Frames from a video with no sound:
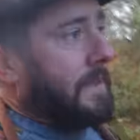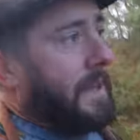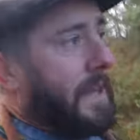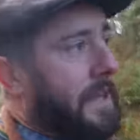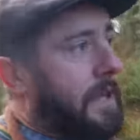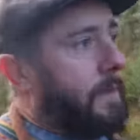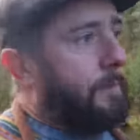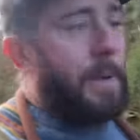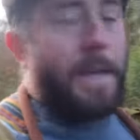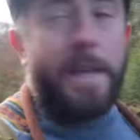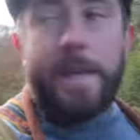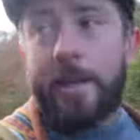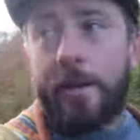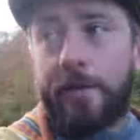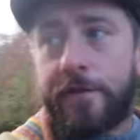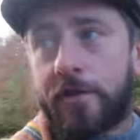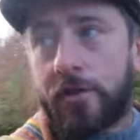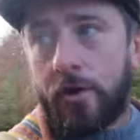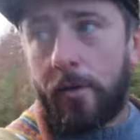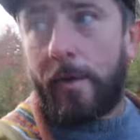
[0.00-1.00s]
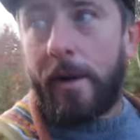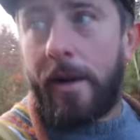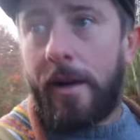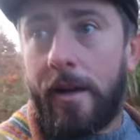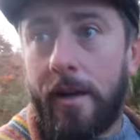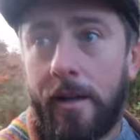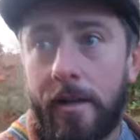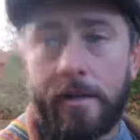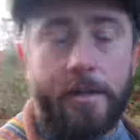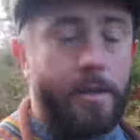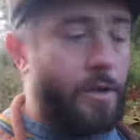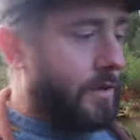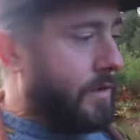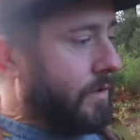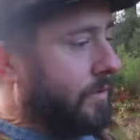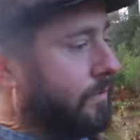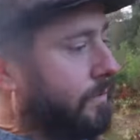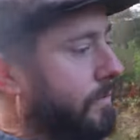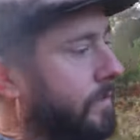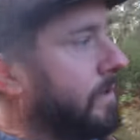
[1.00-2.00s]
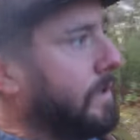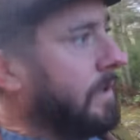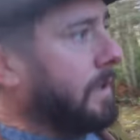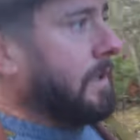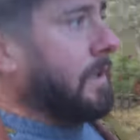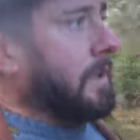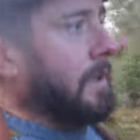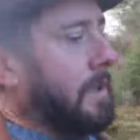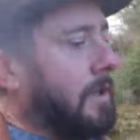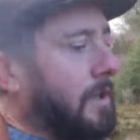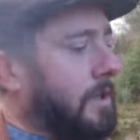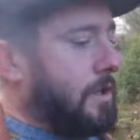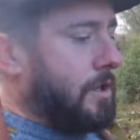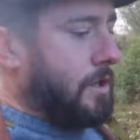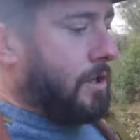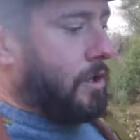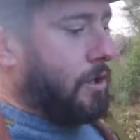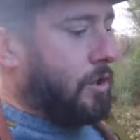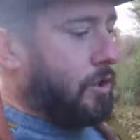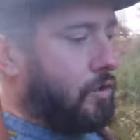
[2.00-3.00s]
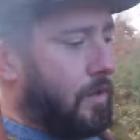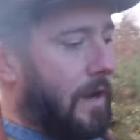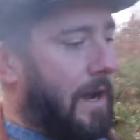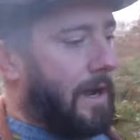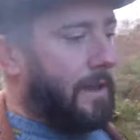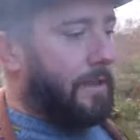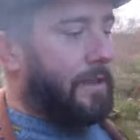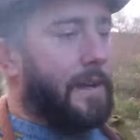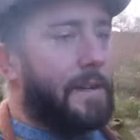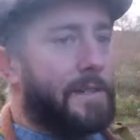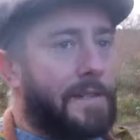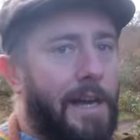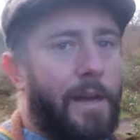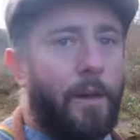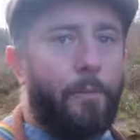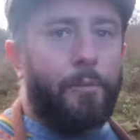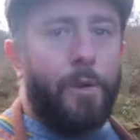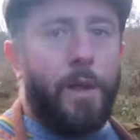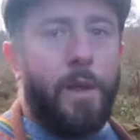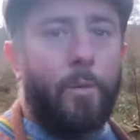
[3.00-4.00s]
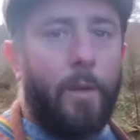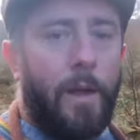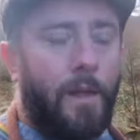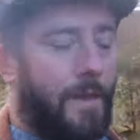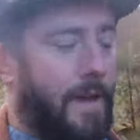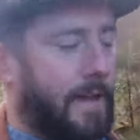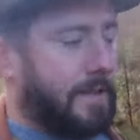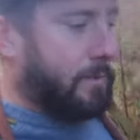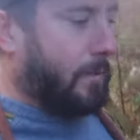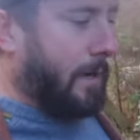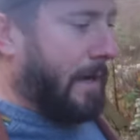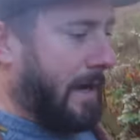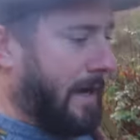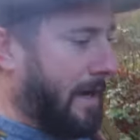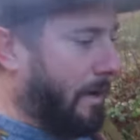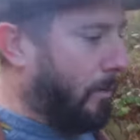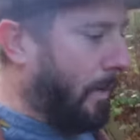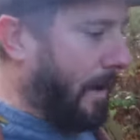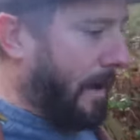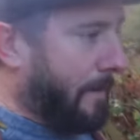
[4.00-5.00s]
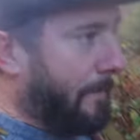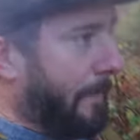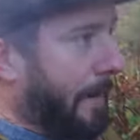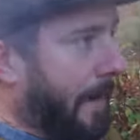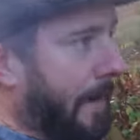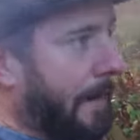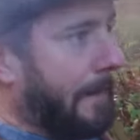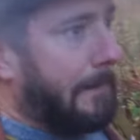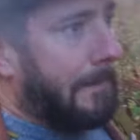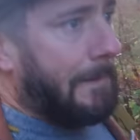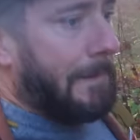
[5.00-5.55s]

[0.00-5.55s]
In the peak of summer, you can dry things out pretty well, and that's why I wear my